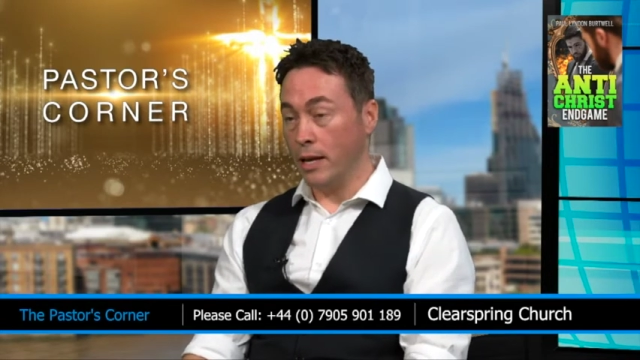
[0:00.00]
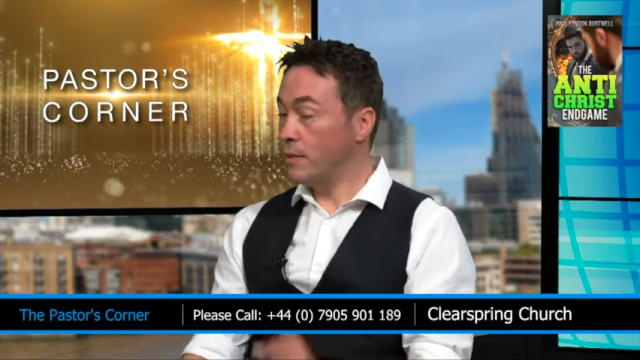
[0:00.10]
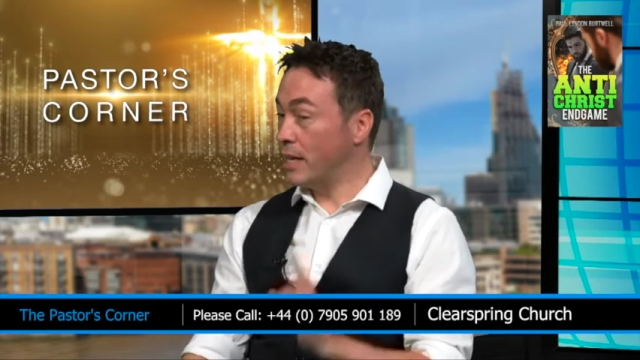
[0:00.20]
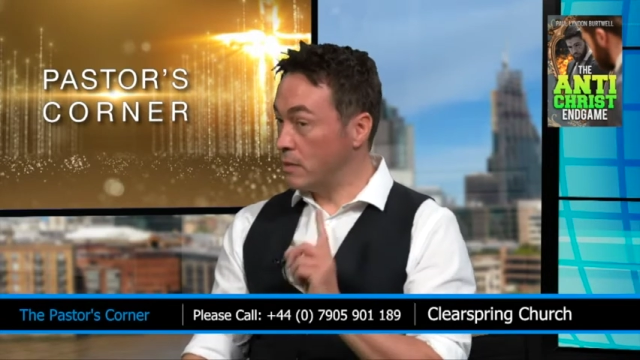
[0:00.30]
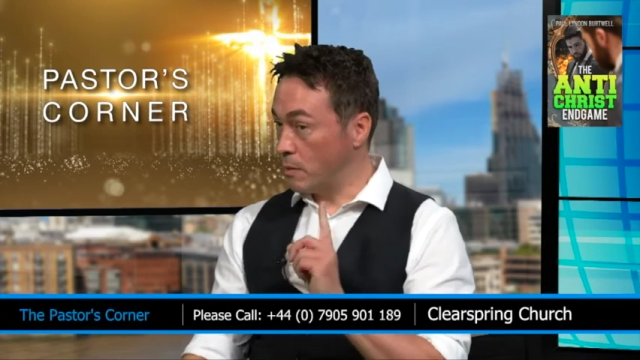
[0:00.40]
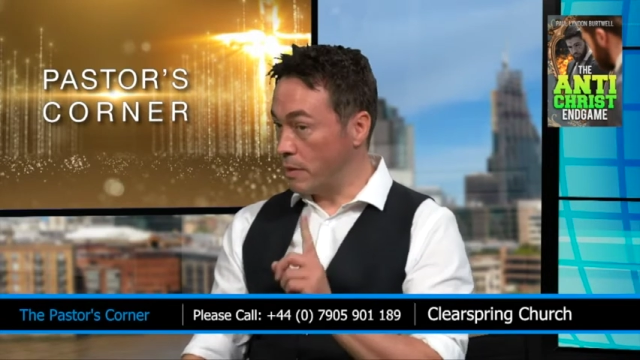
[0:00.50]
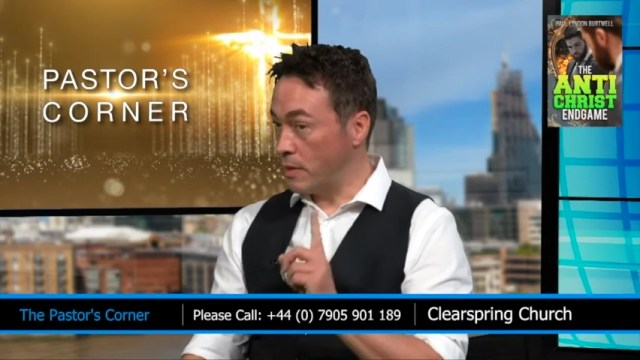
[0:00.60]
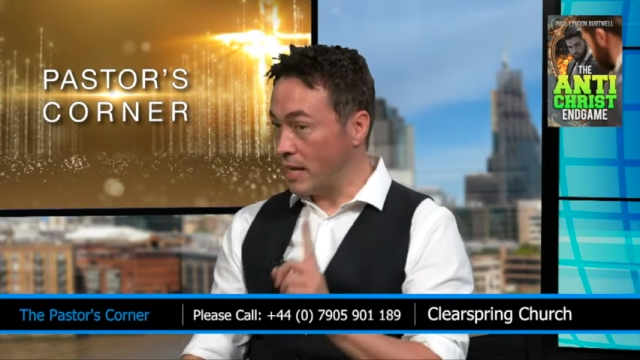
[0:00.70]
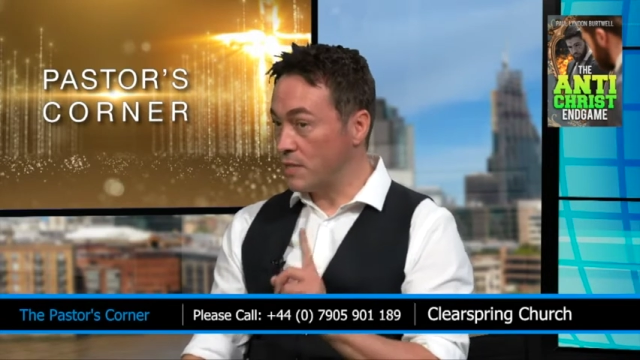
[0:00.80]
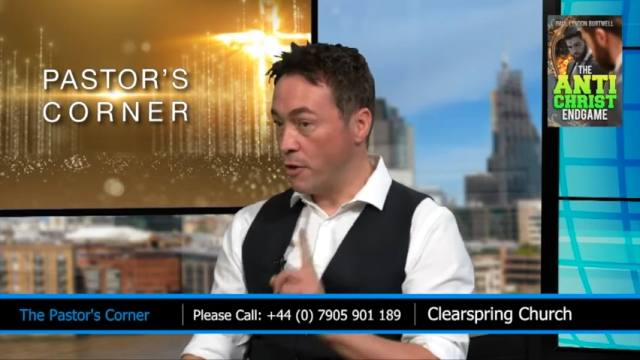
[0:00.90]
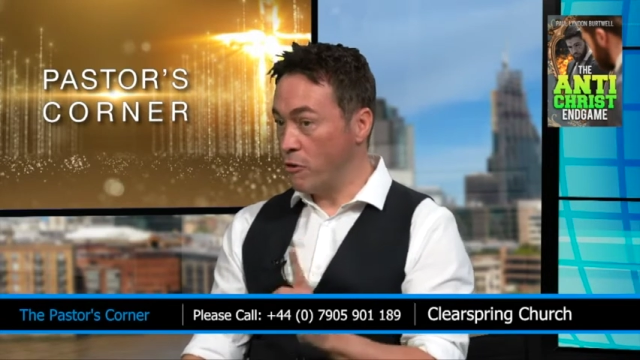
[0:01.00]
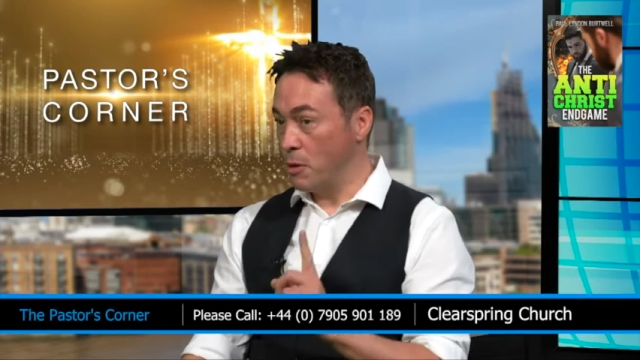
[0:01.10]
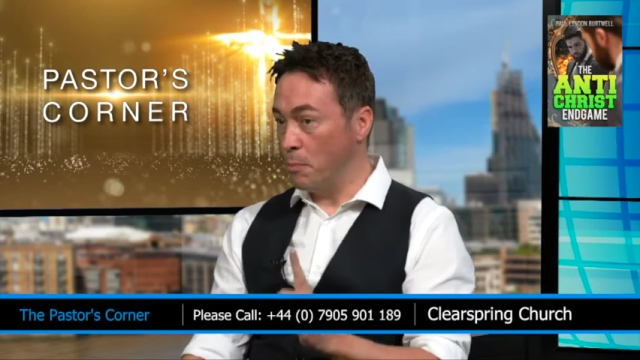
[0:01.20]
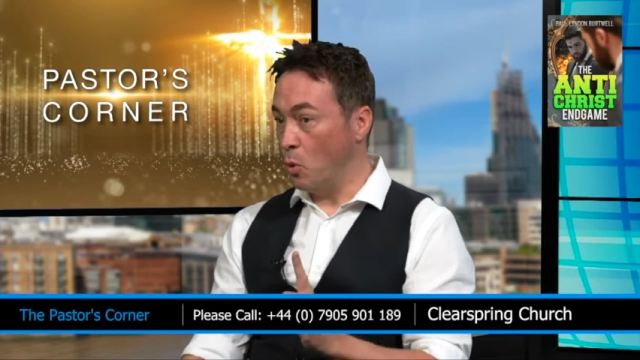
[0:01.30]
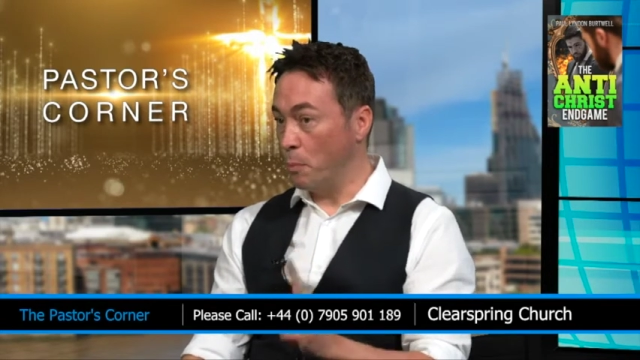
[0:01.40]
And that that's very
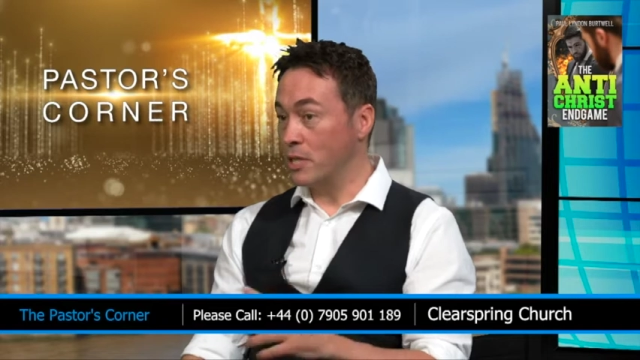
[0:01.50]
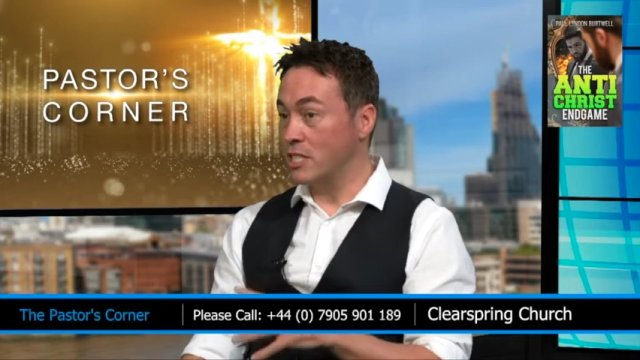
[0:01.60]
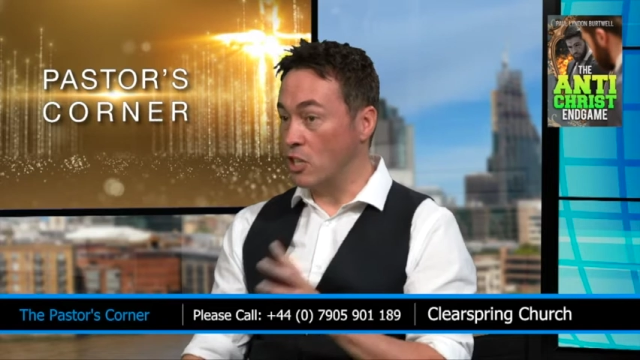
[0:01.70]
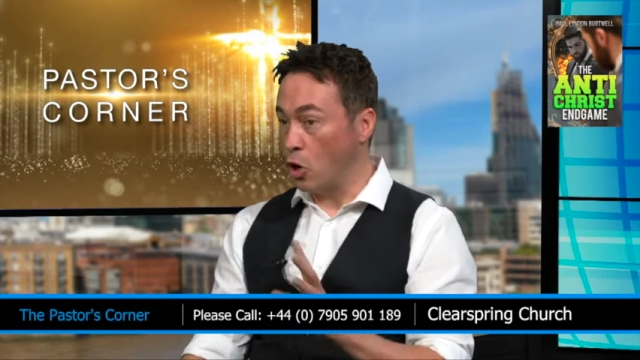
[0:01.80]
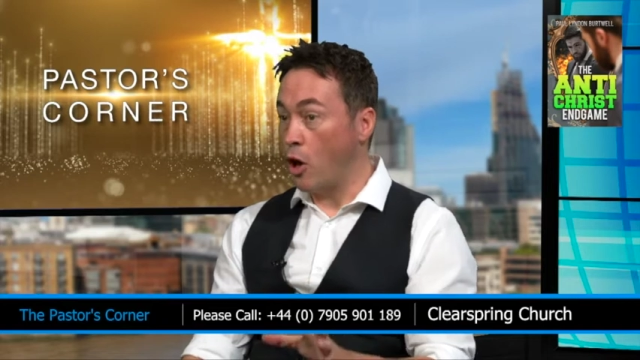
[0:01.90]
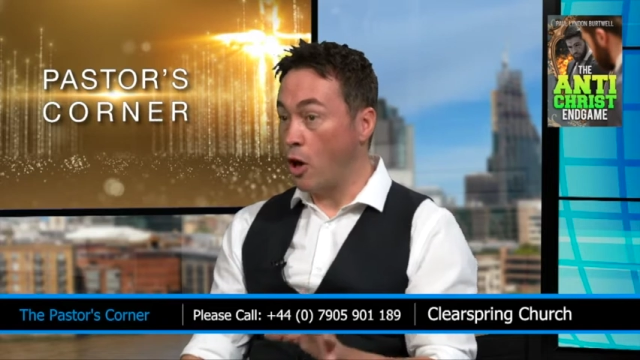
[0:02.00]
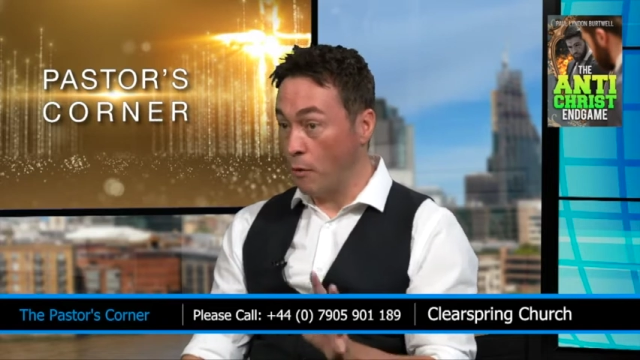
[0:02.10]
important because there's a lot